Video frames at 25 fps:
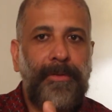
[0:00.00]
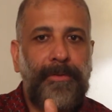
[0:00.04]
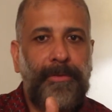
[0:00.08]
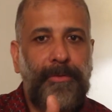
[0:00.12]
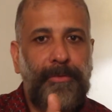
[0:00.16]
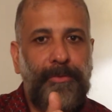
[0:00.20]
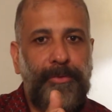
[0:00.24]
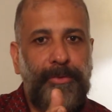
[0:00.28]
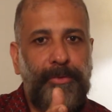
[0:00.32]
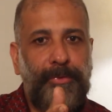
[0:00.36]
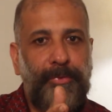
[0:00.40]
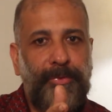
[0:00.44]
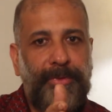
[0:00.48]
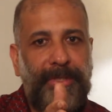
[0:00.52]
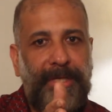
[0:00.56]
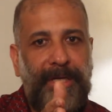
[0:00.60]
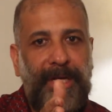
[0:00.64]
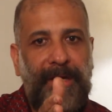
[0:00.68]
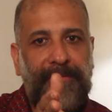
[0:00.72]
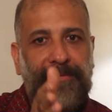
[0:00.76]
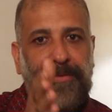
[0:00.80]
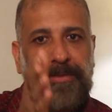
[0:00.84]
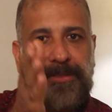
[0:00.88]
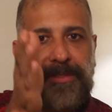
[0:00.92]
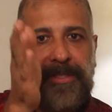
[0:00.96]
You can
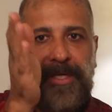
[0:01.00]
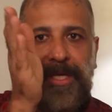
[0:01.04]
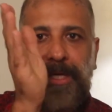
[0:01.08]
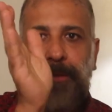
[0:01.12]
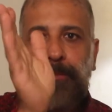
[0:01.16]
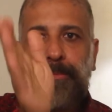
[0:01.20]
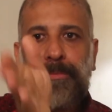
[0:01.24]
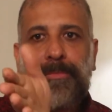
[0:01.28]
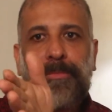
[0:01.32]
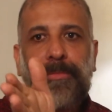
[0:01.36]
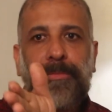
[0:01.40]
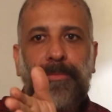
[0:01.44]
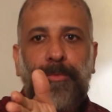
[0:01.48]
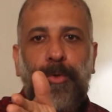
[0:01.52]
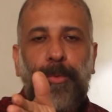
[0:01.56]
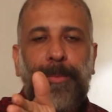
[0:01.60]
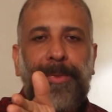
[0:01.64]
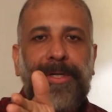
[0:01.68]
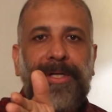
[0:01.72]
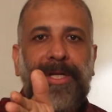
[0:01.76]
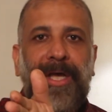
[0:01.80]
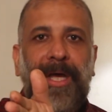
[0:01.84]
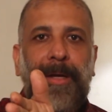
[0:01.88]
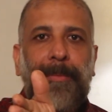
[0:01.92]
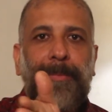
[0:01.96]
have the same
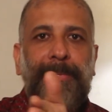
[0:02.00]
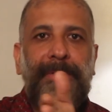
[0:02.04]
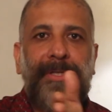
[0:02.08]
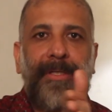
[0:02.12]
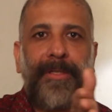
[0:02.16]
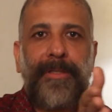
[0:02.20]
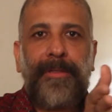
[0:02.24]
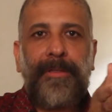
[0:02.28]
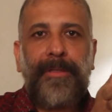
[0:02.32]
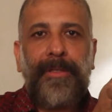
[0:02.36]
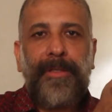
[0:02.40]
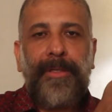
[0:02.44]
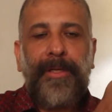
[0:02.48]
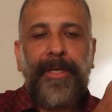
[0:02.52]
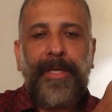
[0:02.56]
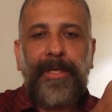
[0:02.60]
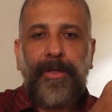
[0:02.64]
moment happening,